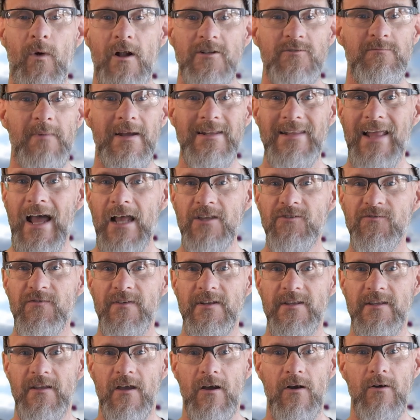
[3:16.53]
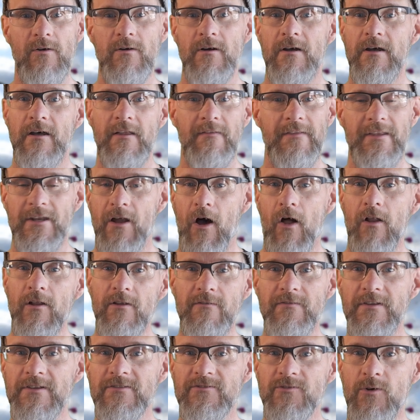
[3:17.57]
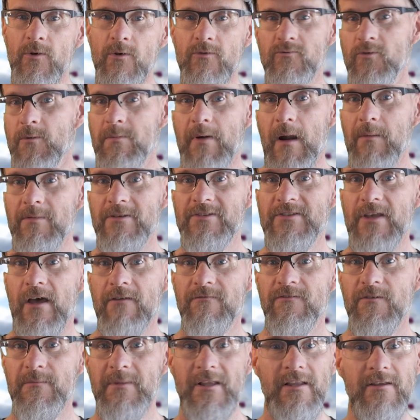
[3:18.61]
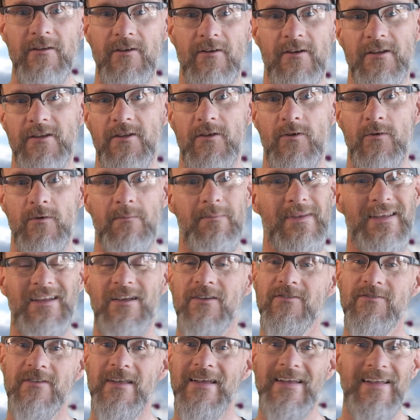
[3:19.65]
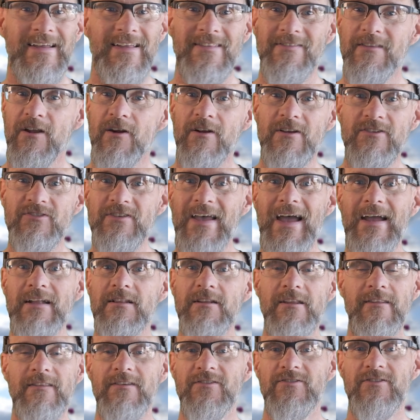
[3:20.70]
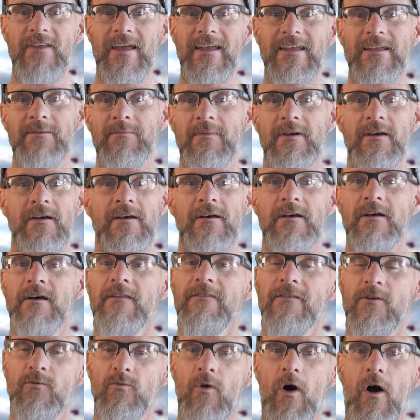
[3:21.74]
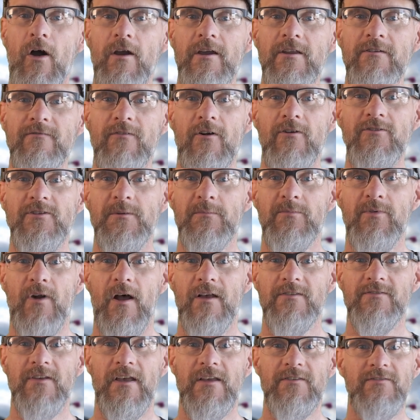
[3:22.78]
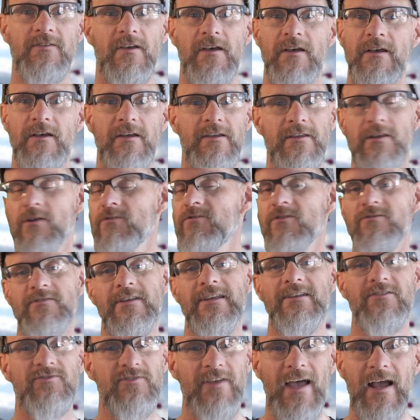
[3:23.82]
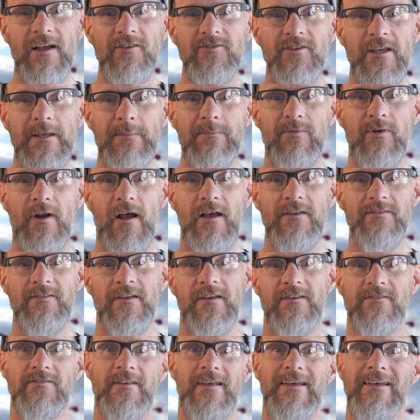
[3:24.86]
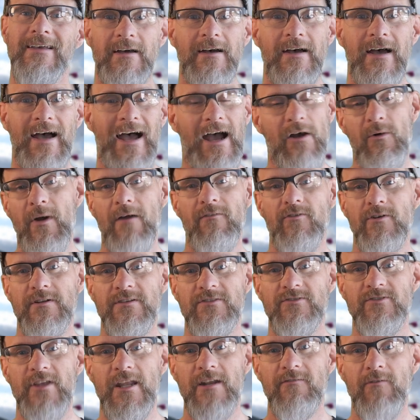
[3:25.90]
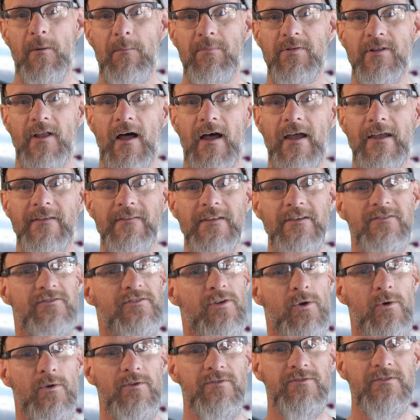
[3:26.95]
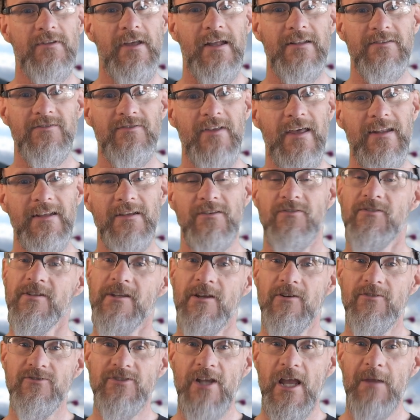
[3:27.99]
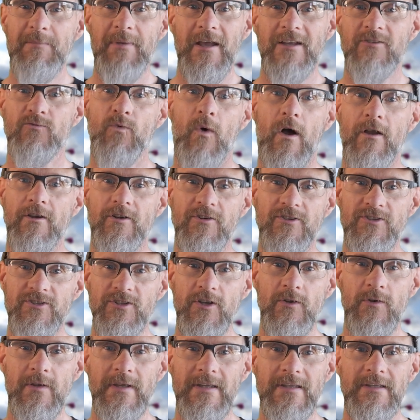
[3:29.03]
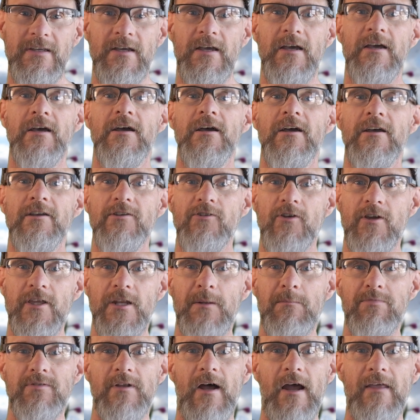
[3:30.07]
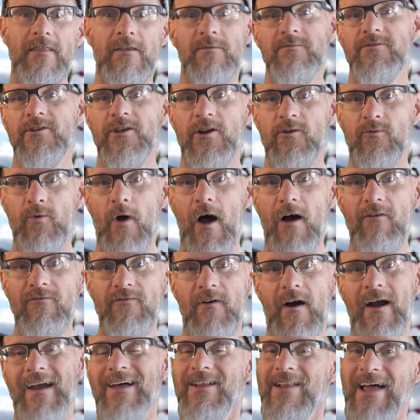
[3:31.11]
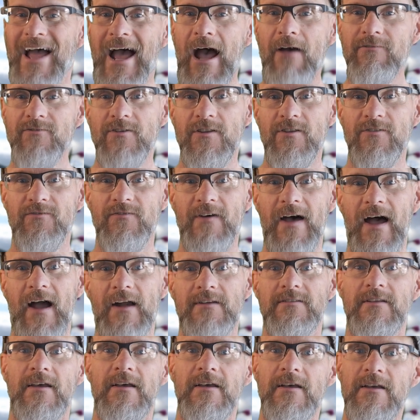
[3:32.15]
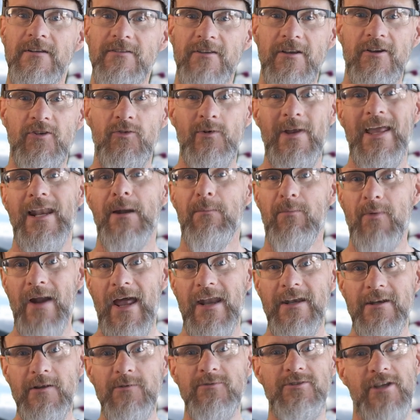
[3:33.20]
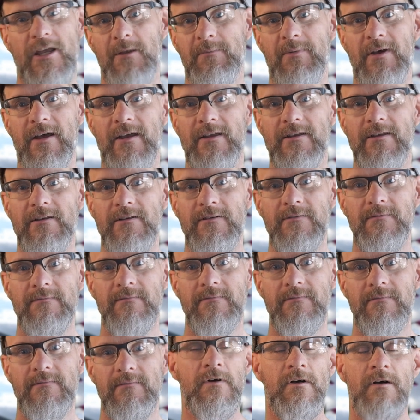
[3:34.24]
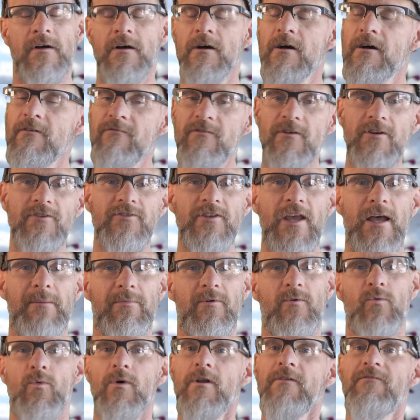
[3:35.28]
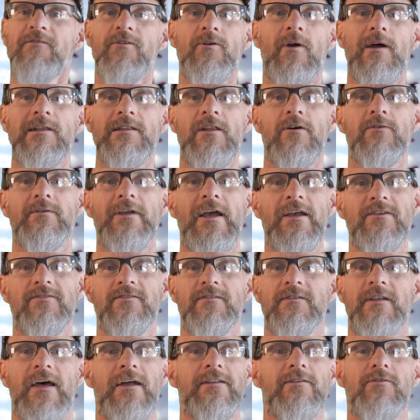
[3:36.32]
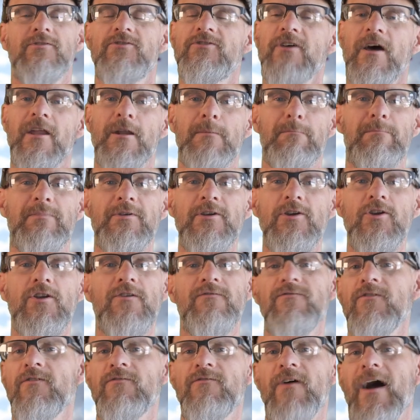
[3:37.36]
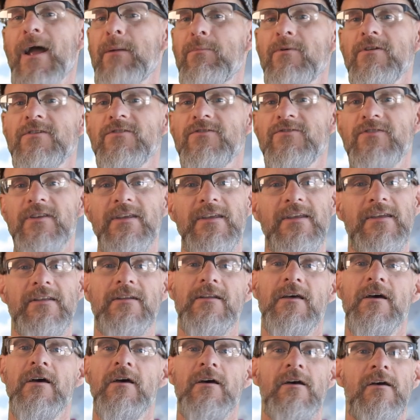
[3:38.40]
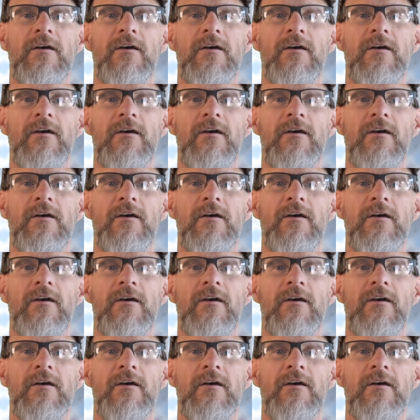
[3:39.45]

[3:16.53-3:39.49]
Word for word: watched my last video, then all of these tools will probably sound familiar to you because they're exactly the same. The RAW conversion process uses the exact same process. However, instead of applying these tools and settings to your JPEGs while you're shooting, you can apply them to your RAW file after the fact to create a brand new JPEG. For example, what if you're on location and you shot a beautiful, vibrant scene